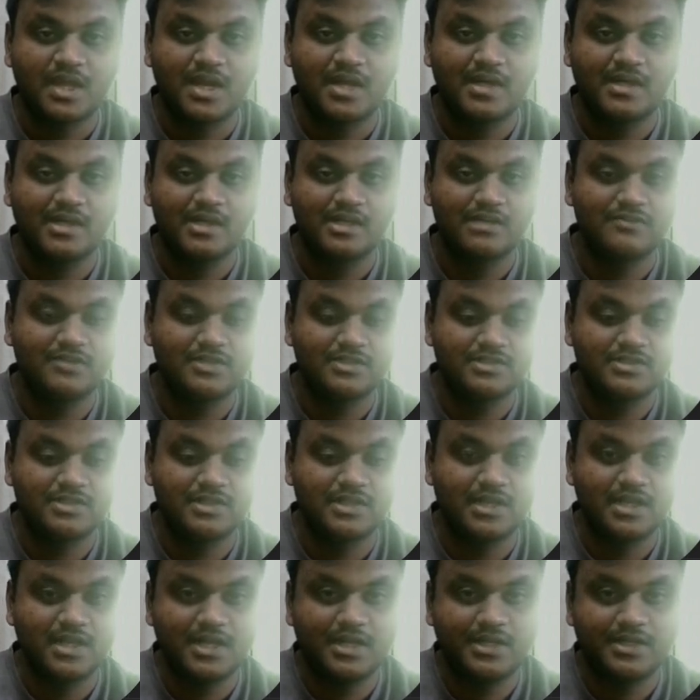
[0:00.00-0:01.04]
add
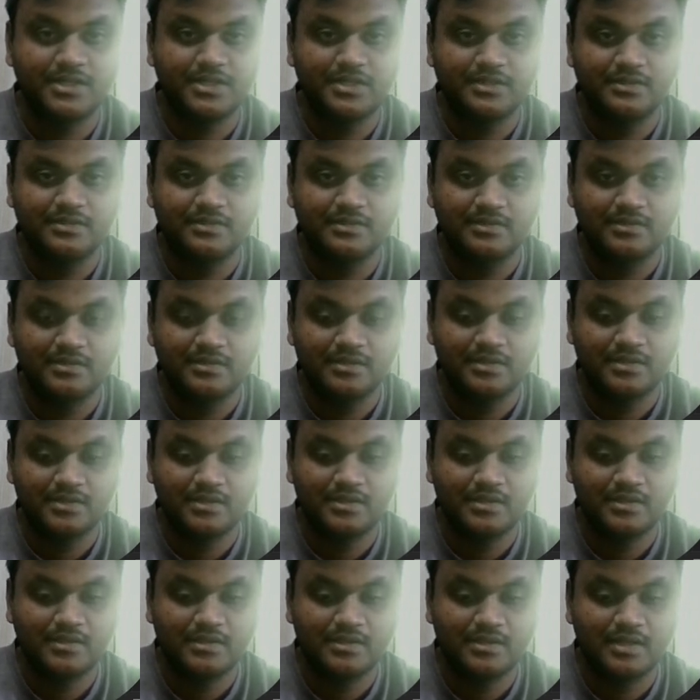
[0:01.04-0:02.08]
request,
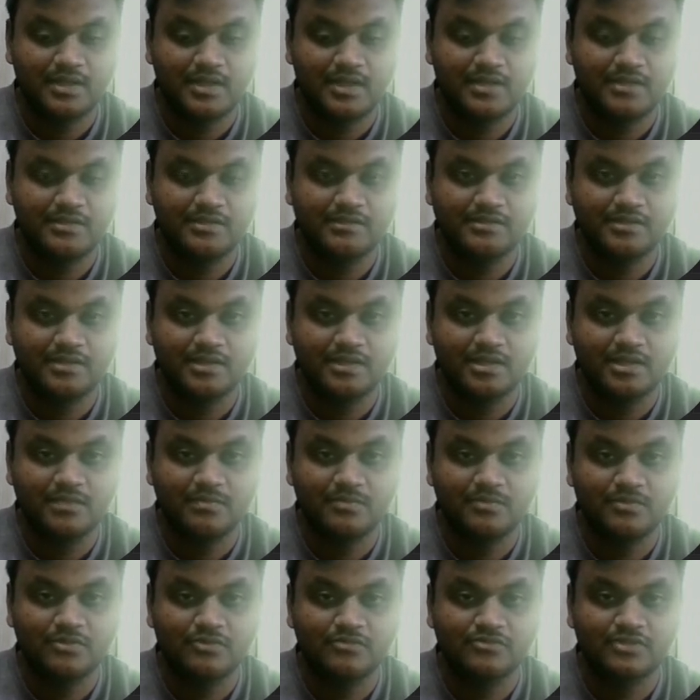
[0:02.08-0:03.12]
get
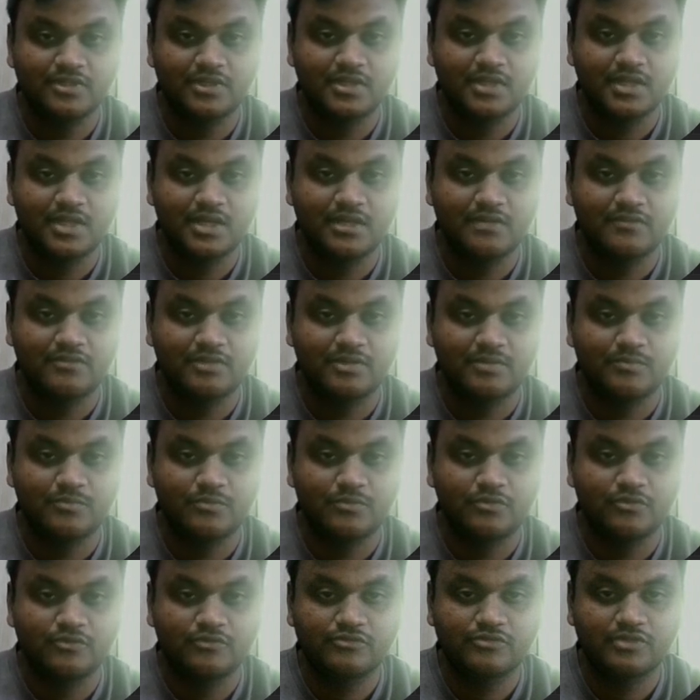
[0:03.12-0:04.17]
single post, get one
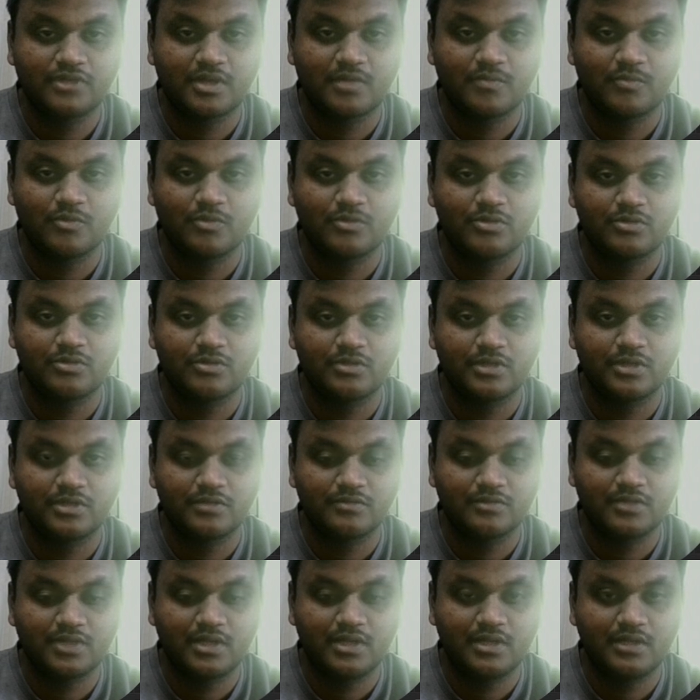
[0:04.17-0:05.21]
post. I'm going to
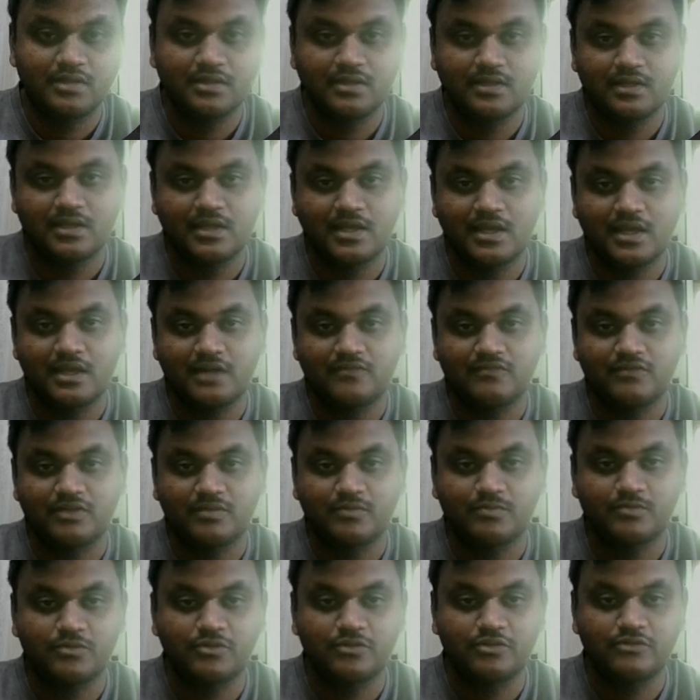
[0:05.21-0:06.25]
give the get
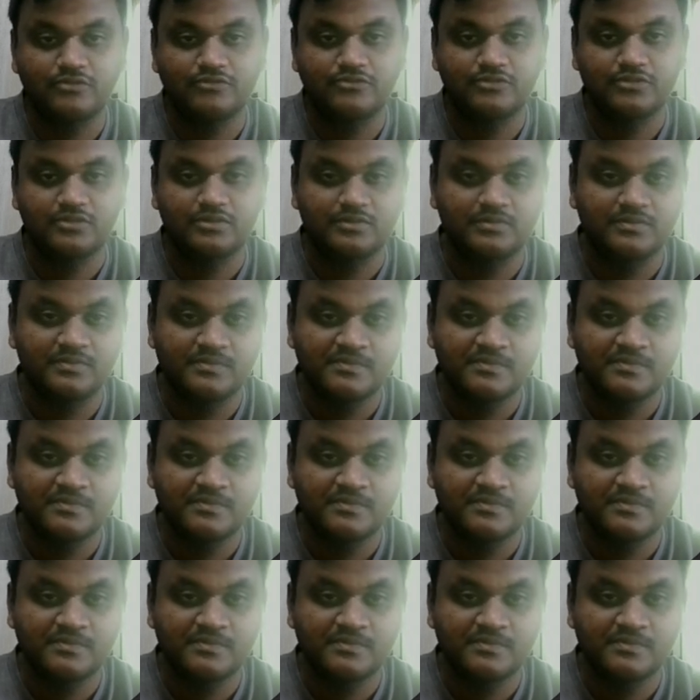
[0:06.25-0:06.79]
one post.